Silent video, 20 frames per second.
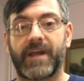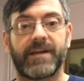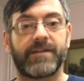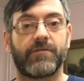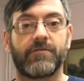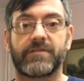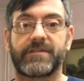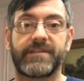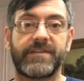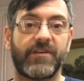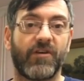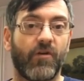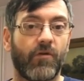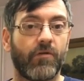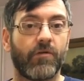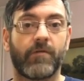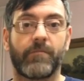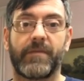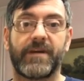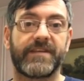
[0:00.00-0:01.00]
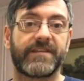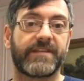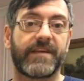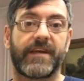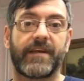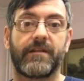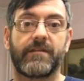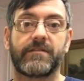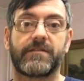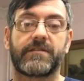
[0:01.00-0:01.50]
and you'll see all my
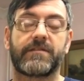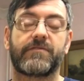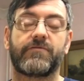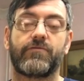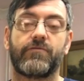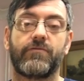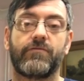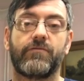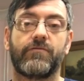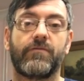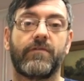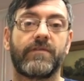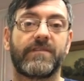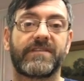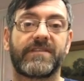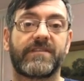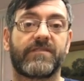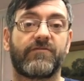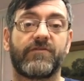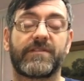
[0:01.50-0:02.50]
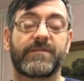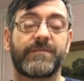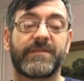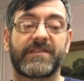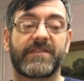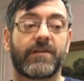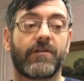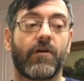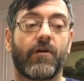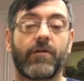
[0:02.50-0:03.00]
sales through
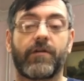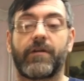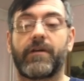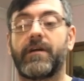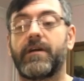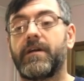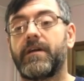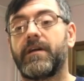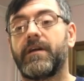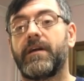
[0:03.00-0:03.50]
Christmas and on.